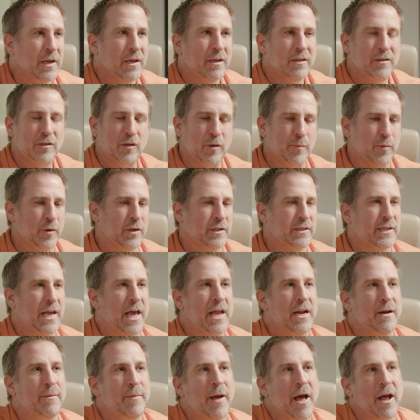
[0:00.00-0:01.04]
Super
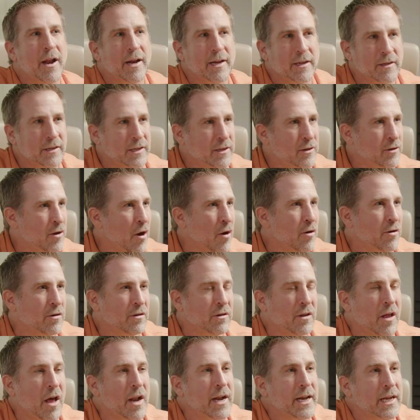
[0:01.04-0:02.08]
excited about it, garnered a
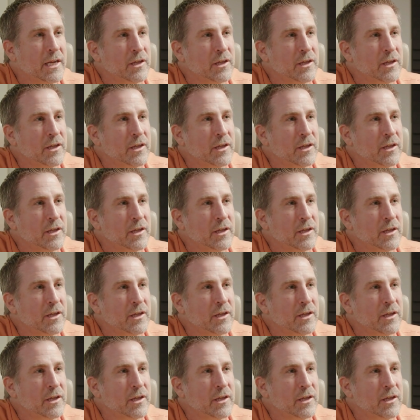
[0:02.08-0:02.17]
lot of